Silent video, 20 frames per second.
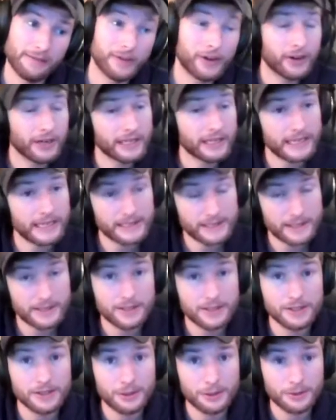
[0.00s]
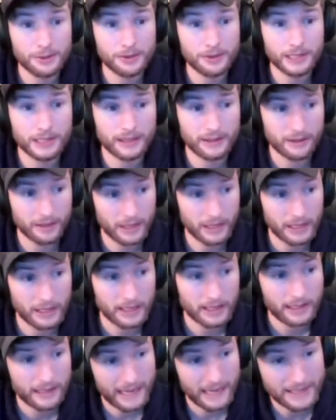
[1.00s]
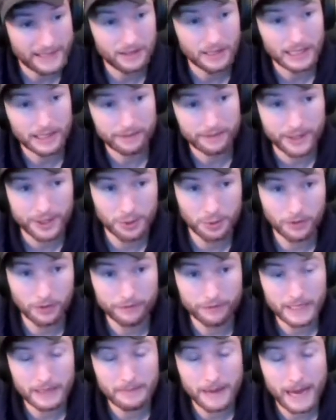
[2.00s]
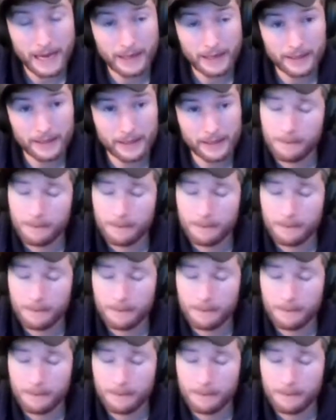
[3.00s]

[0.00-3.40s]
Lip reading: very easy to use and it has a lot of visual feedback,